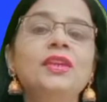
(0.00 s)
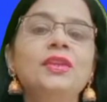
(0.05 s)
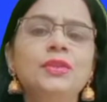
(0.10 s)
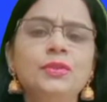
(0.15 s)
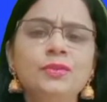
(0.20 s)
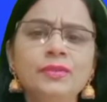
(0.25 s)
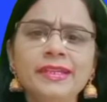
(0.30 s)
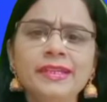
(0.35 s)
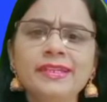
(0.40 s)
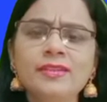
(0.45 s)

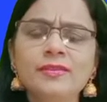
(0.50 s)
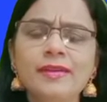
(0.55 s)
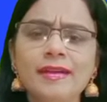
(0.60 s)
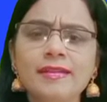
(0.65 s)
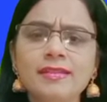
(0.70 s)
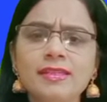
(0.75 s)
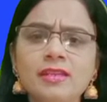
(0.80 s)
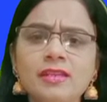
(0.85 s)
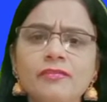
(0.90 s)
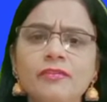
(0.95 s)
you need to
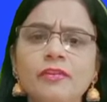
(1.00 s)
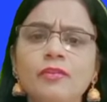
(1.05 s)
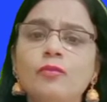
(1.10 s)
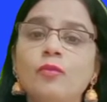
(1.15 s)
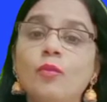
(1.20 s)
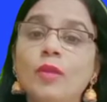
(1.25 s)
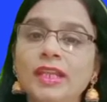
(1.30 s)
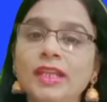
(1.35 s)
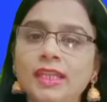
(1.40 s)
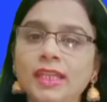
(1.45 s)
answer for
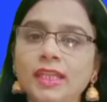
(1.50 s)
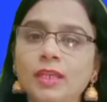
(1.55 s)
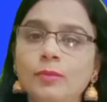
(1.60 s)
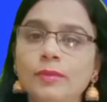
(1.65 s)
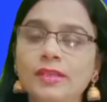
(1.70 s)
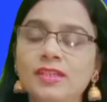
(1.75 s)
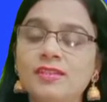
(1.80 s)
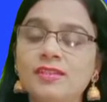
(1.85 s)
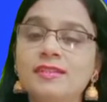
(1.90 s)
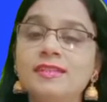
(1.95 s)
40
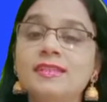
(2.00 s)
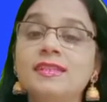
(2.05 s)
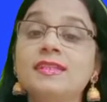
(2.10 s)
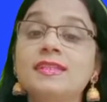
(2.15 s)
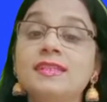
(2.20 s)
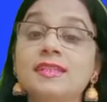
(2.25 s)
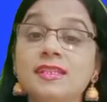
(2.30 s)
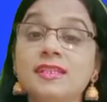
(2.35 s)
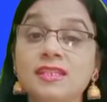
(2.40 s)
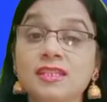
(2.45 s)
questions in
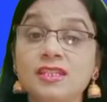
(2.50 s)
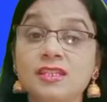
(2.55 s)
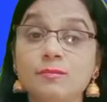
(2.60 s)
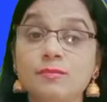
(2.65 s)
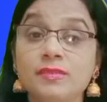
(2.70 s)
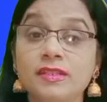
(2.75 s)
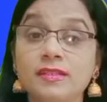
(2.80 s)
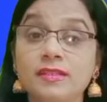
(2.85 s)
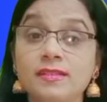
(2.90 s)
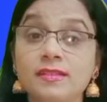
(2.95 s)
60
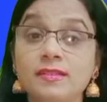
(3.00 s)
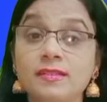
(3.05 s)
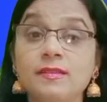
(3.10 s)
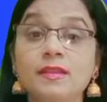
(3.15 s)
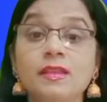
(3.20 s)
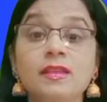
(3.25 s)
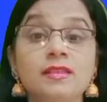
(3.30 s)
minutes.